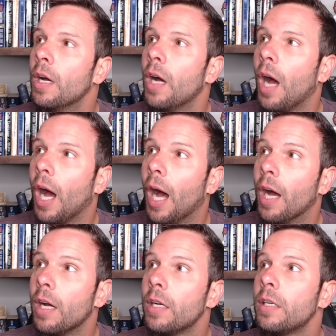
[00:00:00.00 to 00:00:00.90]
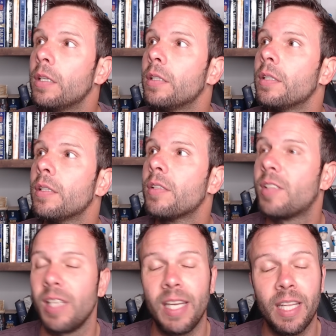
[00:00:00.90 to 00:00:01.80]
Uh,
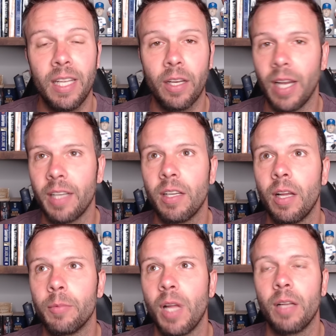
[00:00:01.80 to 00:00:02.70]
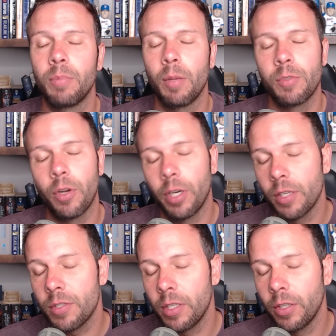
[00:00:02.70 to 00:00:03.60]
CeeDee, not, I'm not, I'm sorry, not
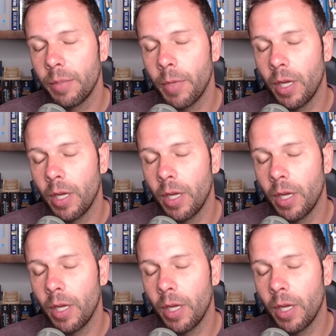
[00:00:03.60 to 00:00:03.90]
CeeDee Lamb.